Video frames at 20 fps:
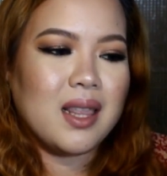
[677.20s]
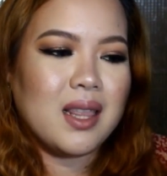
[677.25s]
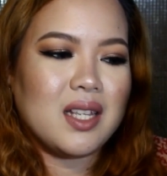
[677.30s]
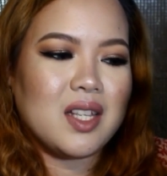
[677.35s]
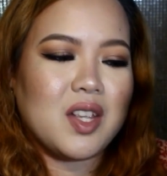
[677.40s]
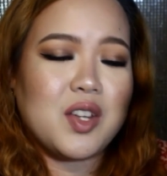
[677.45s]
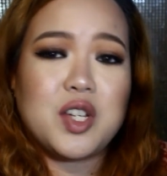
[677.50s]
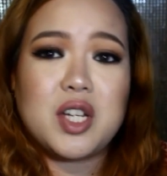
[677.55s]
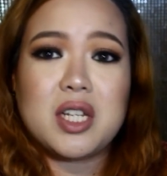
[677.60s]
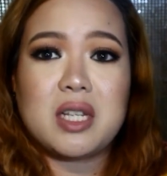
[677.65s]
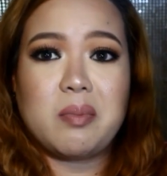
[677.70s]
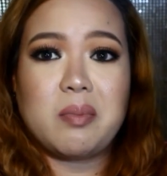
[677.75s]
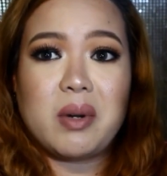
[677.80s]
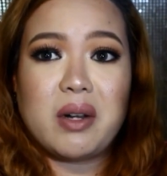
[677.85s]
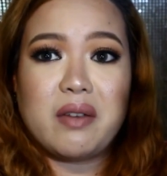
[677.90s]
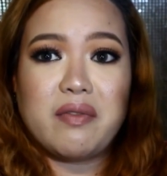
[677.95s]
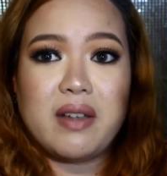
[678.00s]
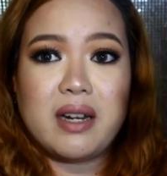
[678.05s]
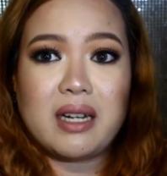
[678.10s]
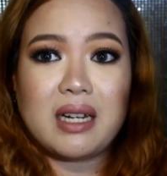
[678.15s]
This is
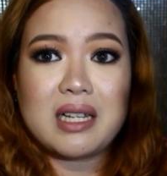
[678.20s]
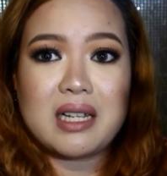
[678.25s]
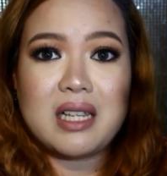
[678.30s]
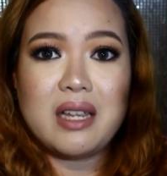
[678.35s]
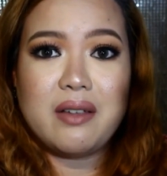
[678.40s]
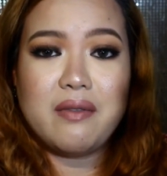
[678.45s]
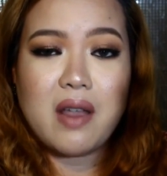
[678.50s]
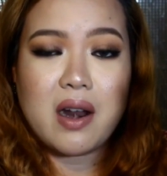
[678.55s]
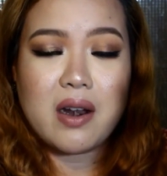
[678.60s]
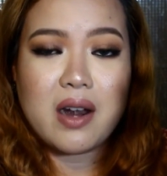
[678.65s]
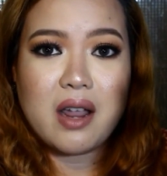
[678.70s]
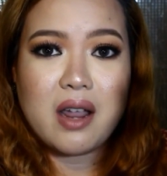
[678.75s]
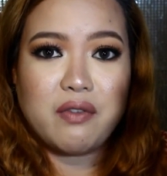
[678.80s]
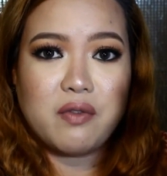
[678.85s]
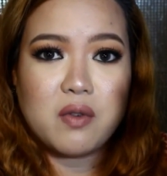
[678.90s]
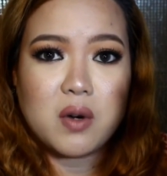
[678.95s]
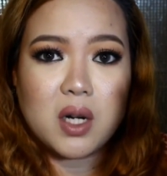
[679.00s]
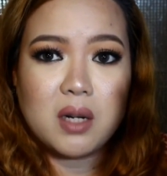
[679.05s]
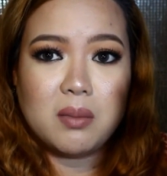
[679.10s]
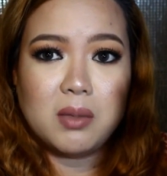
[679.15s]
just perfect. It's very
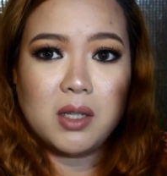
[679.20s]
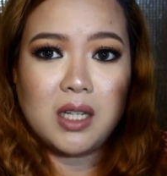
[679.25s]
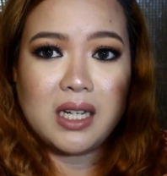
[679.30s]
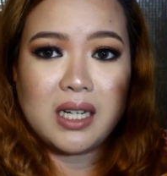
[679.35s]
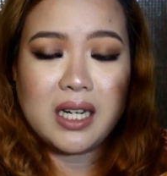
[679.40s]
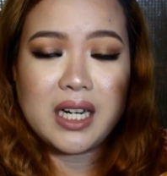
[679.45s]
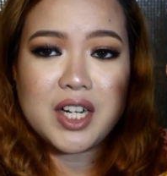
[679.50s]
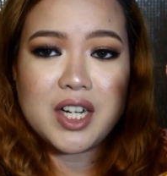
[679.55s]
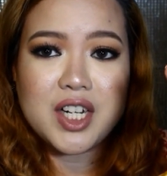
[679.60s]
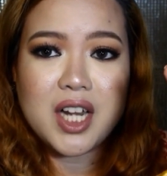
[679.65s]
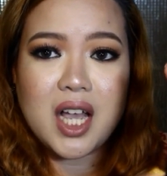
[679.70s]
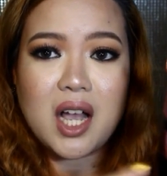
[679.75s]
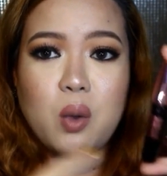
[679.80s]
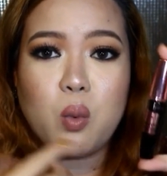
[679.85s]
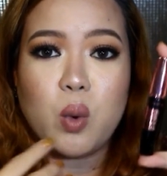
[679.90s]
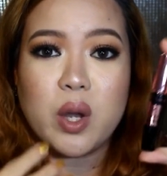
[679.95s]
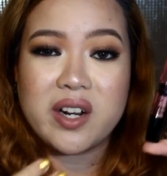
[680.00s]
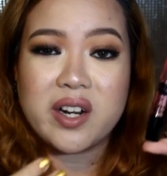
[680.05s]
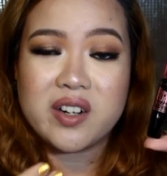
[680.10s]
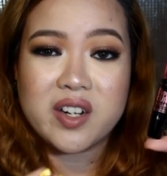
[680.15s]
affordable lang din
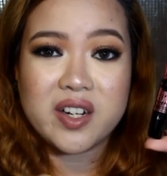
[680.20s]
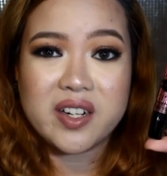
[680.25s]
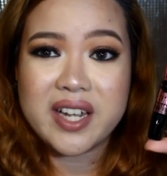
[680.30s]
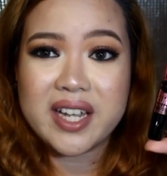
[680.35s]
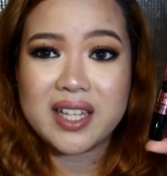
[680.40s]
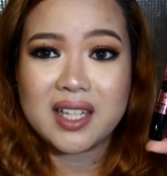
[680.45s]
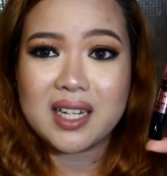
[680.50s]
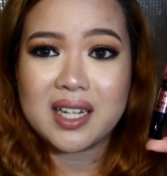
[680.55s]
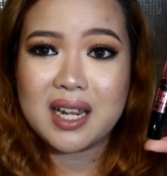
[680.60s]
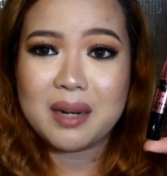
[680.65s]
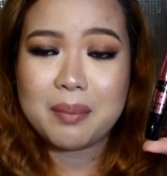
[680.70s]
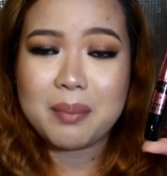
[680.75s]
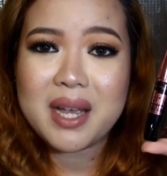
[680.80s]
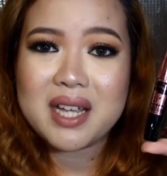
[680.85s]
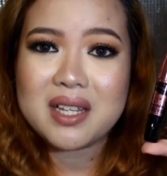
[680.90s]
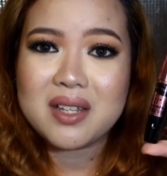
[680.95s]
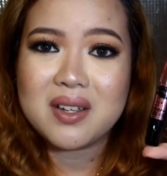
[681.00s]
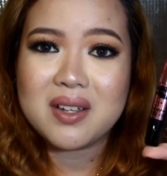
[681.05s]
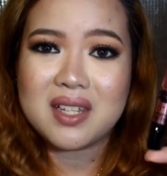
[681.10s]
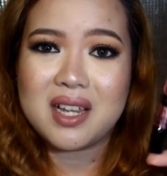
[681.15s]
siya. 199
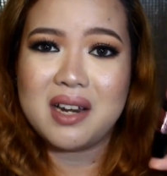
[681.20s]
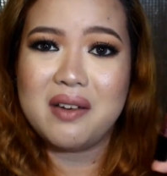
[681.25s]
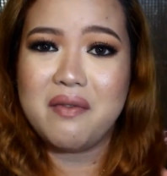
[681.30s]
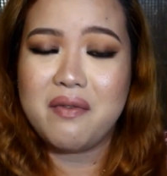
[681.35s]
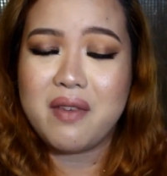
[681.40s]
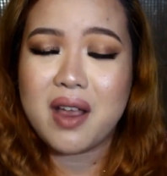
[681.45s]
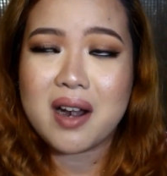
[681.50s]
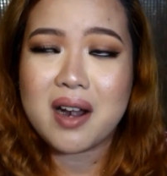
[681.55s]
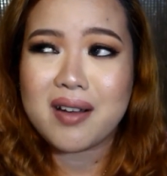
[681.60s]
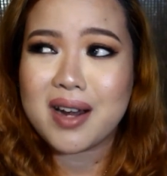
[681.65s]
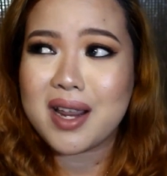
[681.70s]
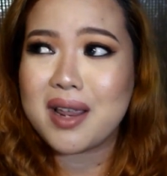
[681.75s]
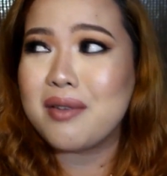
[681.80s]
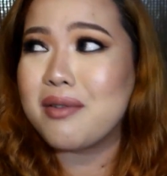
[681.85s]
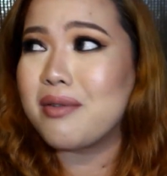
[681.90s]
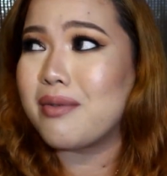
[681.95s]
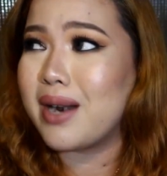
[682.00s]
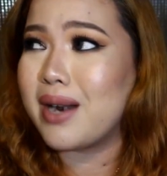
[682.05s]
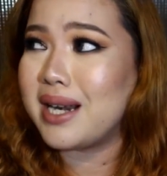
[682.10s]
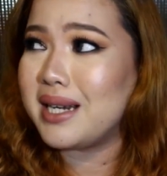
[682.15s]
pesos and
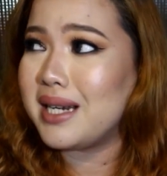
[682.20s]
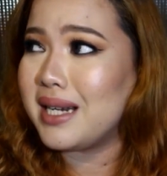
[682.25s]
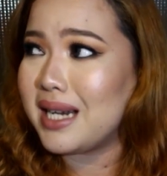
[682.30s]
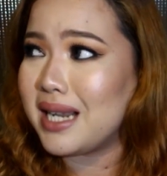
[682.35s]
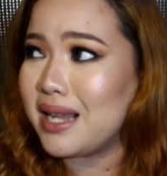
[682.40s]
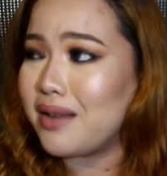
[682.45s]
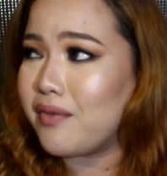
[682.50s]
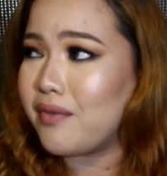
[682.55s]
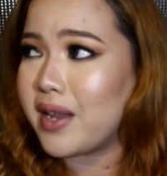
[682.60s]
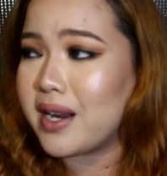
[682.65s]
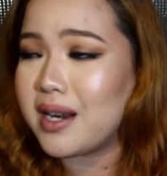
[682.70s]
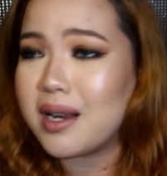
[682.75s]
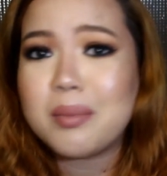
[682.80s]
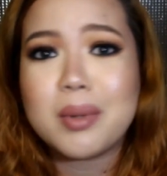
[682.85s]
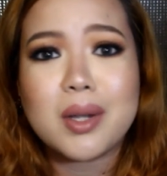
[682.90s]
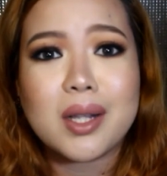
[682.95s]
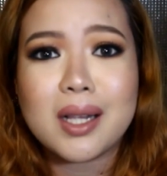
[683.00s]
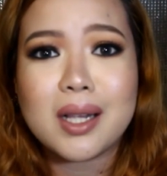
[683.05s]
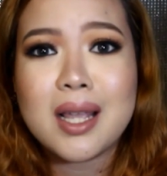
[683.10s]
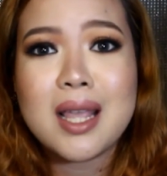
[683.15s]
very readily
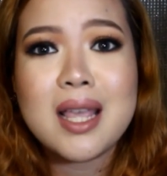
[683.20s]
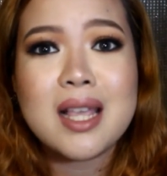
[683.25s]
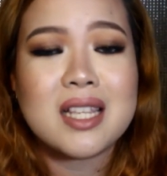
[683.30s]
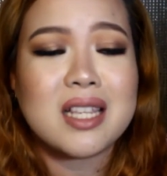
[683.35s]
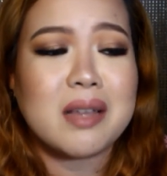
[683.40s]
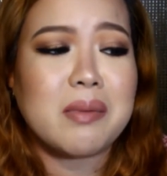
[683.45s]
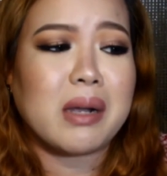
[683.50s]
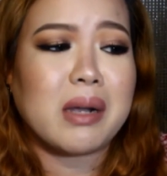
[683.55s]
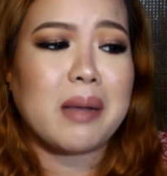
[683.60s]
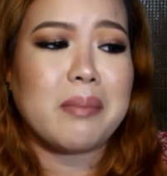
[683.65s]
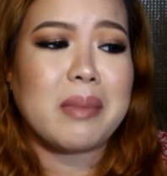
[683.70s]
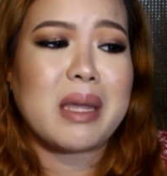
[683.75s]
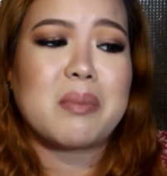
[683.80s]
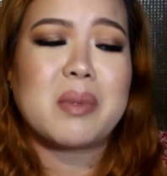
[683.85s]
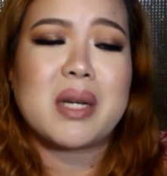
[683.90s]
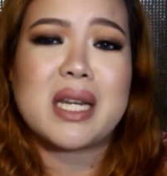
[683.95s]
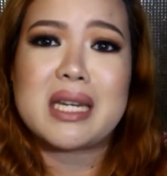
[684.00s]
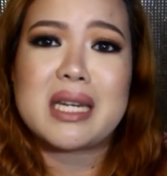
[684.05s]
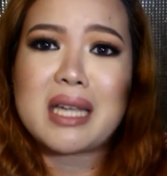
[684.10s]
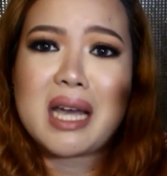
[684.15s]
available sa mga
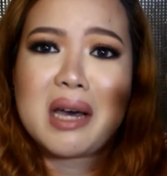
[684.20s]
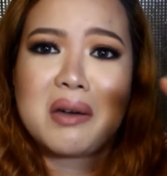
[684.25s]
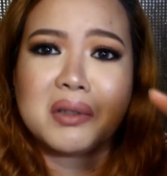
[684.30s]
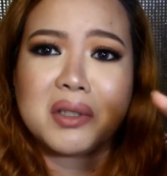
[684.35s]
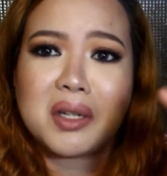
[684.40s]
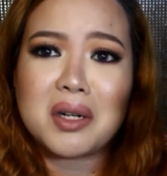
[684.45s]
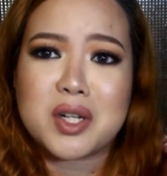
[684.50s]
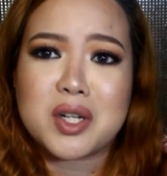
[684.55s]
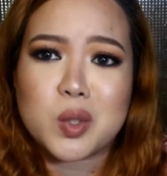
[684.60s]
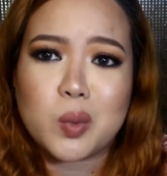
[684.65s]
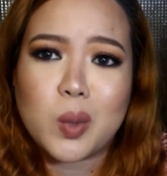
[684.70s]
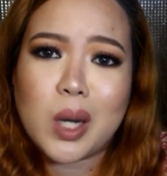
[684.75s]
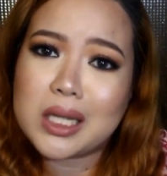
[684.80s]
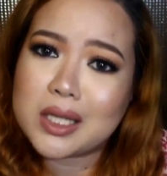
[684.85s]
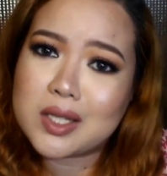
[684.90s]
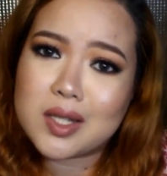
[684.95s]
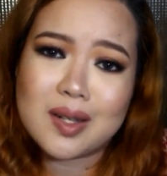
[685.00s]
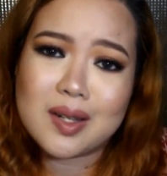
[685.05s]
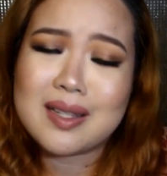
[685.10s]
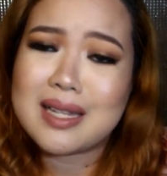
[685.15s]
Maybelline counters,
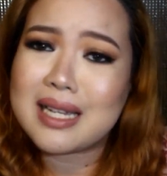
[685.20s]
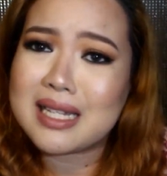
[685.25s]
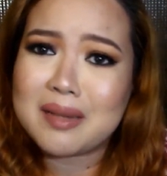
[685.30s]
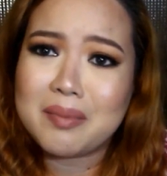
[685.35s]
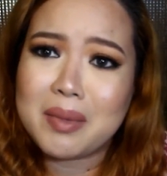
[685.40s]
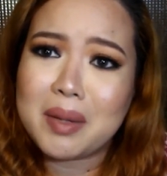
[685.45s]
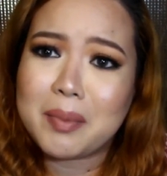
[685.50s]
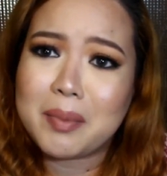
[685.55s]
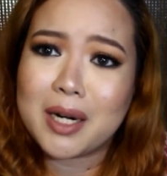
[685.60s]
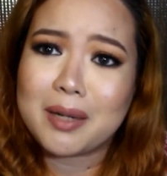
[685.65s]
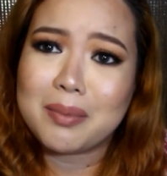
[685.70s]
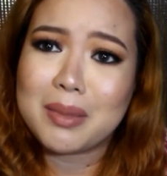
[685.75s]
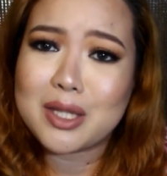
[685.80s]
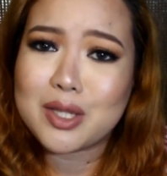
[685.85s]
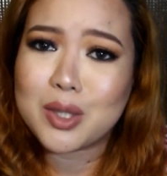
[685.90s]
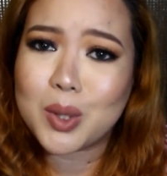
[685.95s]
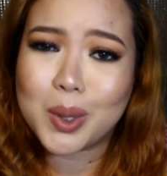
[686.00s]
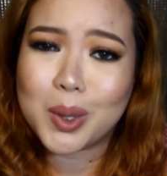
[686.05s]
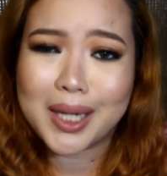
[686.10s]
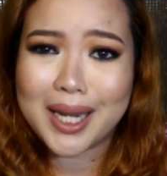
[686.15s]
Watsons, SM
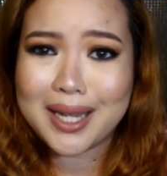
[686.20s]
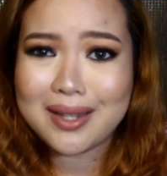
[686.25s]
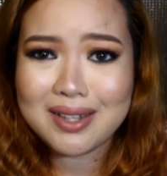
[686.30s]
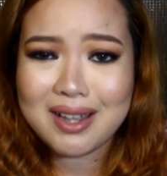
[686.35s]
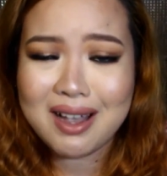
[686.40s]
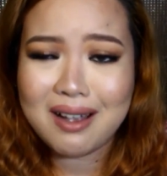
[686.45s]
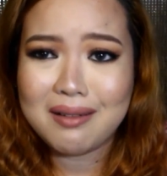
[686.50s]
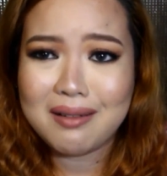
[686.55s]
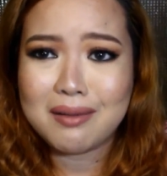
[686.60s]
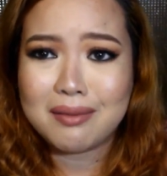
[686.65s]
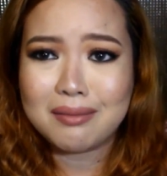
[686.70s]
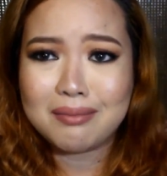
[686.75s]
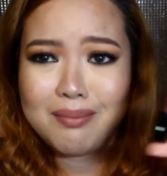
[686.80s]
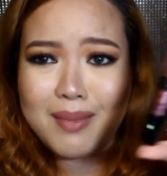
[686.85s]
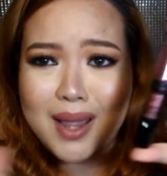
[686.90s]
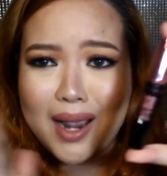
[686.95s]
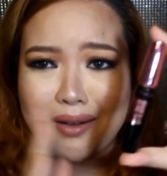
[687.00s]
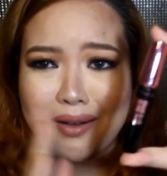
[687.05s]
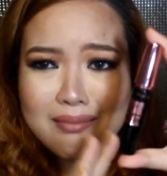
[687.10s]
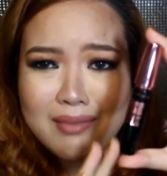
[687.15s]
department store, Exano,
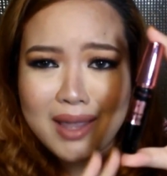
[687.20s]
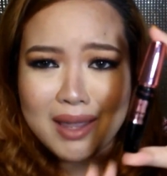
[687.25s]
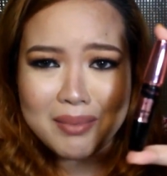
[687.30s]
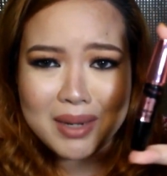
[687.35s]
merong